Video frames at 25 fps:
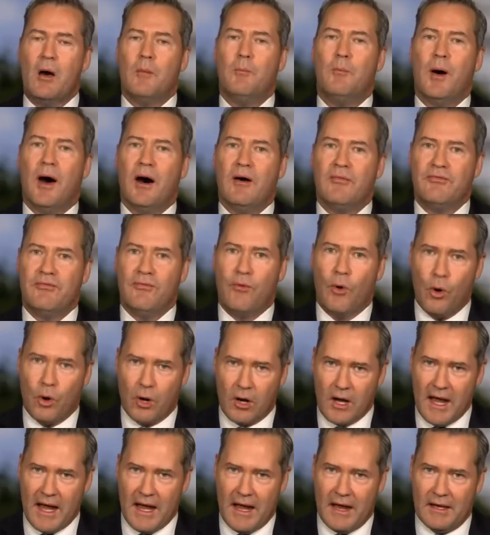
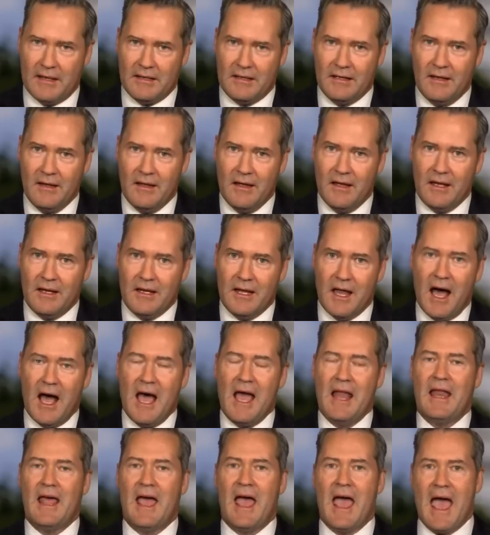beforehand, not
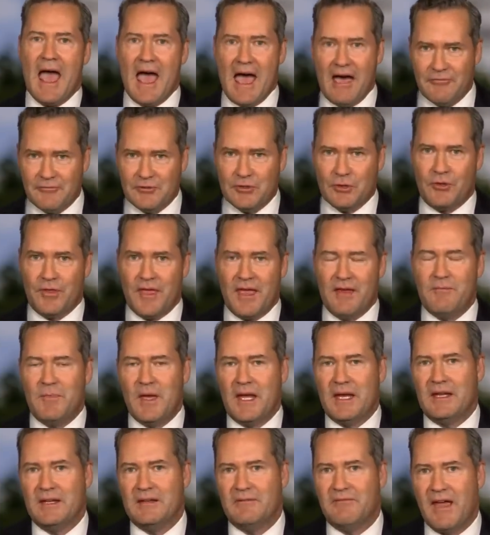after they've been
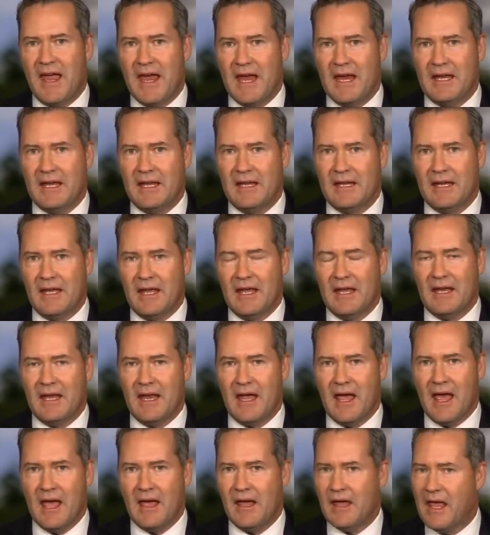invaded and,
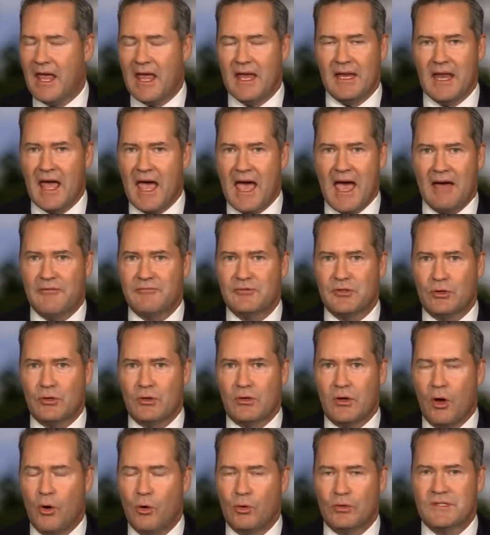uh, and after
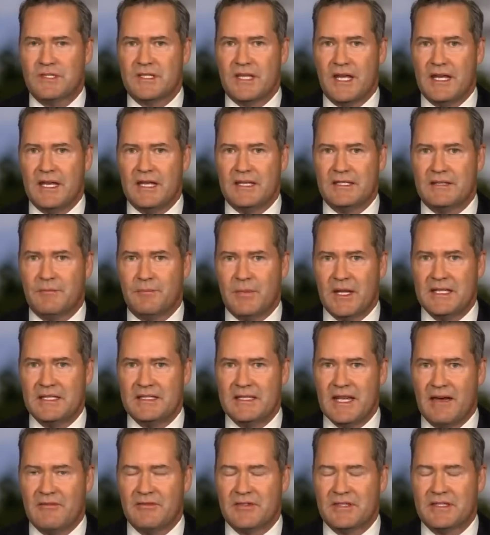whole cities have been
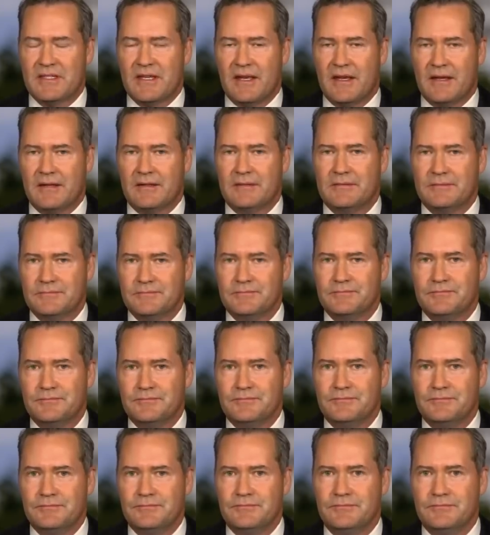devastated. Yeah,
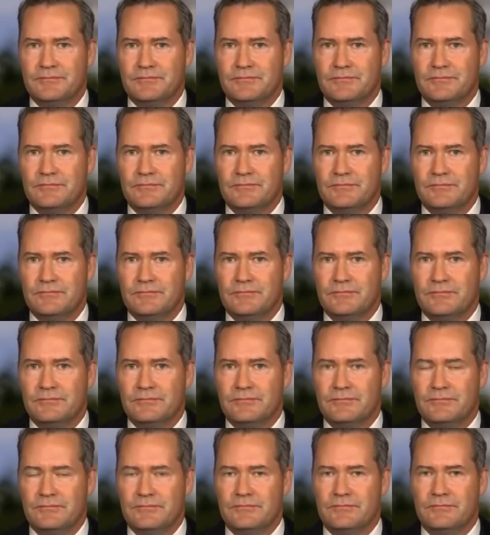we can learn that when it comes
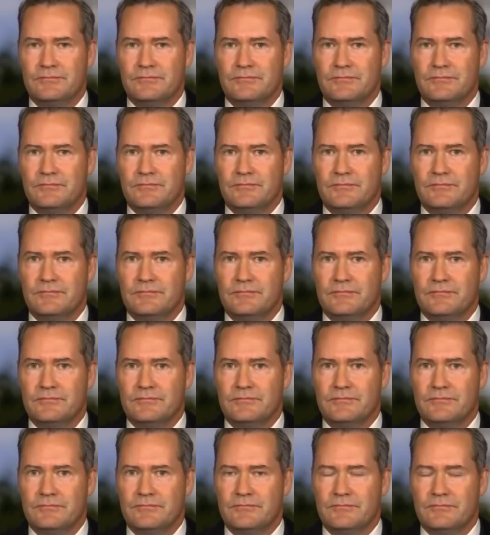to Taiwan. Thank you so
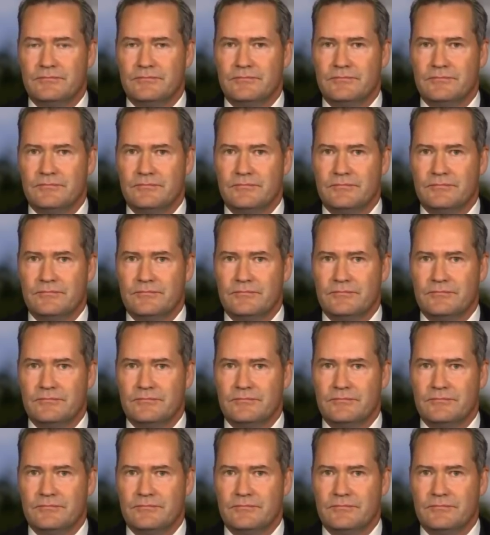much, Congressman.